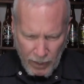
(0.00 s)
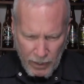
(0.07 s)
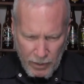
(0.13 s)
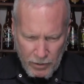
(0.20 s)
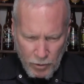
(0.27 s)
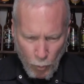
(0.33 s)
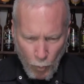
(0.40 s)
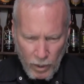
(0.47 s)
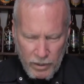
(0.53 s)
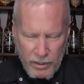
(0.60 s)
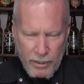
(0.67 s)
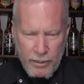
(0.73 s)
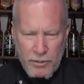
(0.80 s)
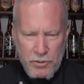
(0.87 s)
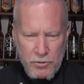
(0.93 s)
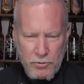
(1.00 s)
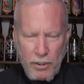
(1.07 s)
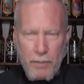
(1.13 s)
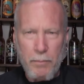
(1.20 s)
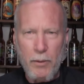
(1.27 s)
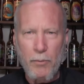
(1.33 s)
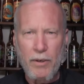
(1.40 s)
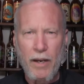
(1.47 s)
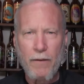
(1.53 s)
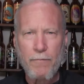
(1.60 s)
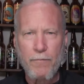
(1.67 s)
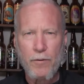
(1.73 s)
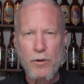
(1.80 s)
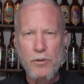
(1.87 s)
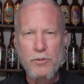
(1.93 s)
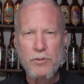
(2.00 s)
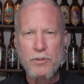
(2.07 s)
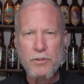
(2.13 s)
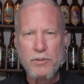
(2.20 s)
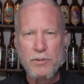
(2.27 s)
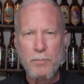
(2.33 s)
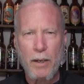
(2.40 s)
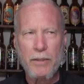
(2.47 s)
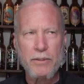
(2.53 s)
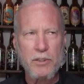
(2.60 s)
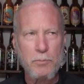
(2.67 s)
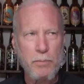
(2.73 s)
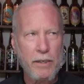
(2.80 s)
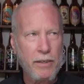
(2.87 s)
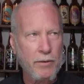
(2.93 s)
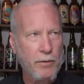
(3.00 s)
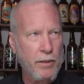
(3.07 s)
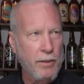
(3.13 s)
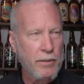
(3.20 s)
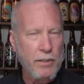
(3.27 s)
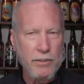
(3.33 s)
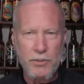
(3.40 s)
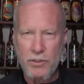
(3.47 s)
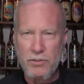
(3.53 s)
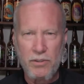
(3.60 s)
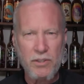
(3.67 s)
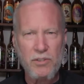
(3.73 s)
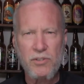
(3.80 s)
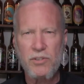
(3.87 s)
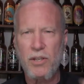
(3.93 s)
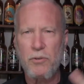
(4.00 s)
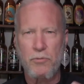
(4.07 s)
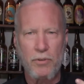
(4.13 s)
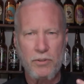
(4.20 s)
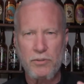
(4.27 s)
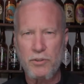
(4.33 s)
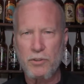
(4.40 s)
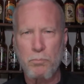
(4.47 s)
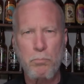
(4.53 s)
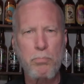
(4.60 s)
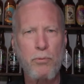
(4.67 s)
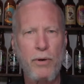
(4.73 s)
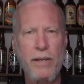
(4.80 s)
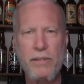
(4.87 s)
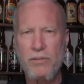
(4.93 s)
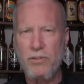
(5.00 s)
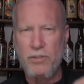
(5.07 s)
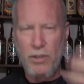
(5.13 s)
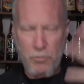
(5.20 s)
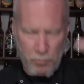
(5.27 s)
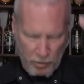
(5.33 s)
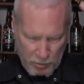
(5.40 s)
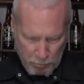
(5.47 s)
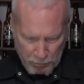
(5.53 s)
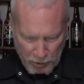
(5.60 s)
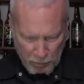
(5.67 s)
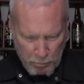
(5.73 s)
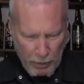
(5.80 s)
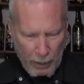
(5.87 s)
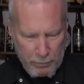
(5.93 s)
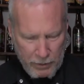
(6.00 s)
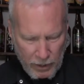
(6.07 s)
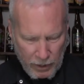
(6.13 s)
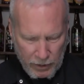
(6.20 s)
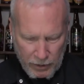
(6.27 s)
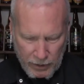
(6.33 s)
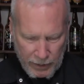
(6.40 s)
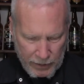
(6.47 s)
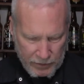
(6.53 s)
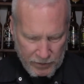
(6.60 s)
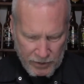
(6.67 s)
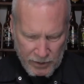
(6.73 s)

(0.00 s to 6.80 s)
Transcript: The one thing that struck me when I first smelled this beer, just citrus, just bright citrus, just popped out of the glass.